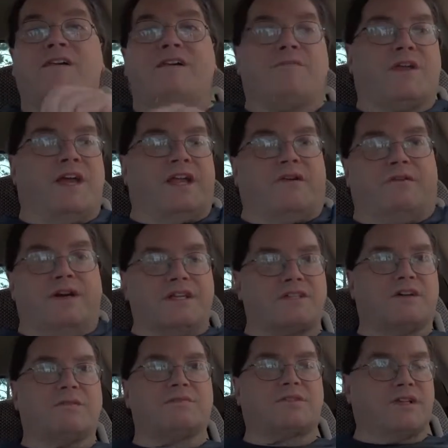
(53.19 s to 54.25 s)
Anyway,
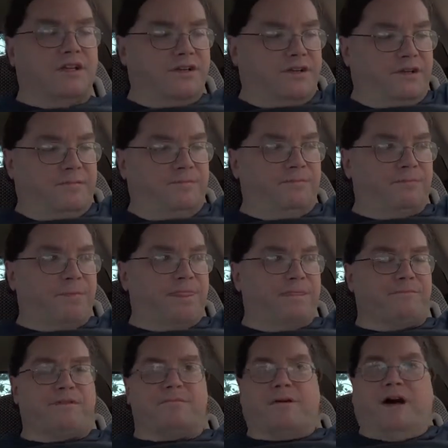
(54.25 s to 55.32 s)
so I'm sitting here
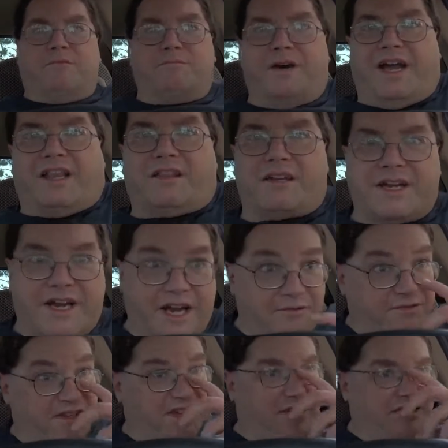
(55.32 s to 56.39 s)
about a mile and a
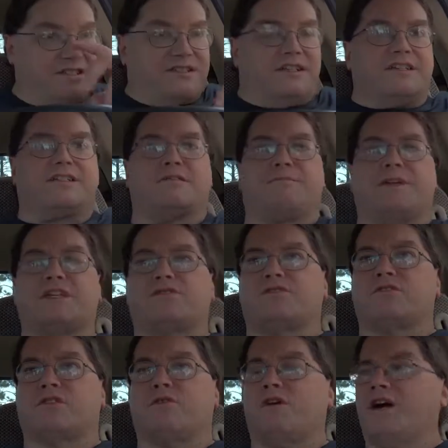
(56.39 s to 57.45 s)
half in, and it's nice and peaceful
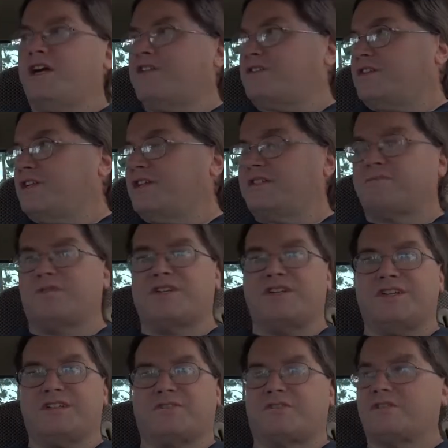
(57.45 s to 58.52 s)
and quiet. There's a nice
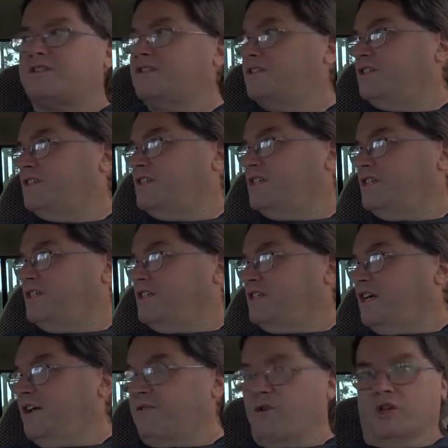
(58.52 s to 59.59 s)
breeze. Of course,
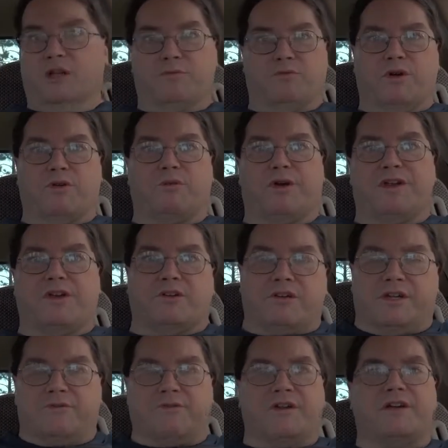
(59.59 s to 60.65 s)
I'd roll up one window.
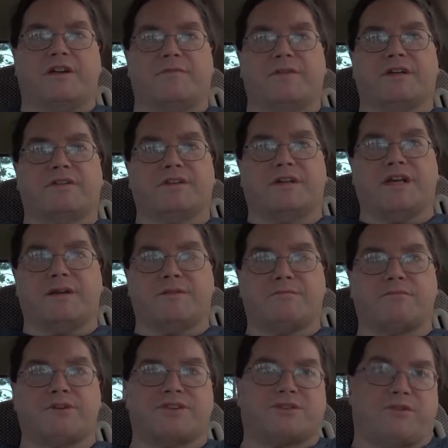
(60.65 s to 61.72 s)
You wouldn't hear me on the camera. The
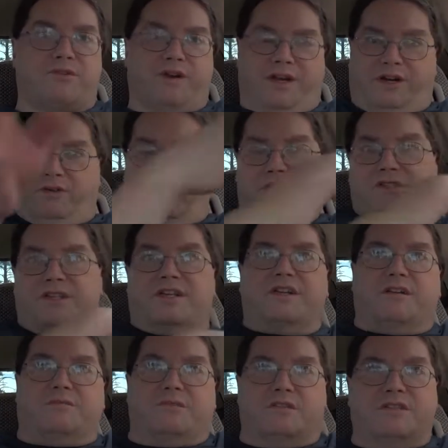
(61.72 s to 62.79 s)
breeze is going right across the
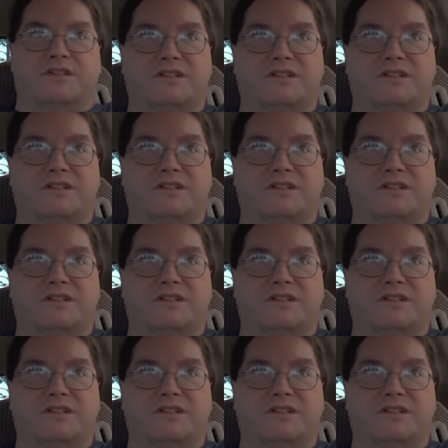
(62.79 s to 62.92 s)
camera.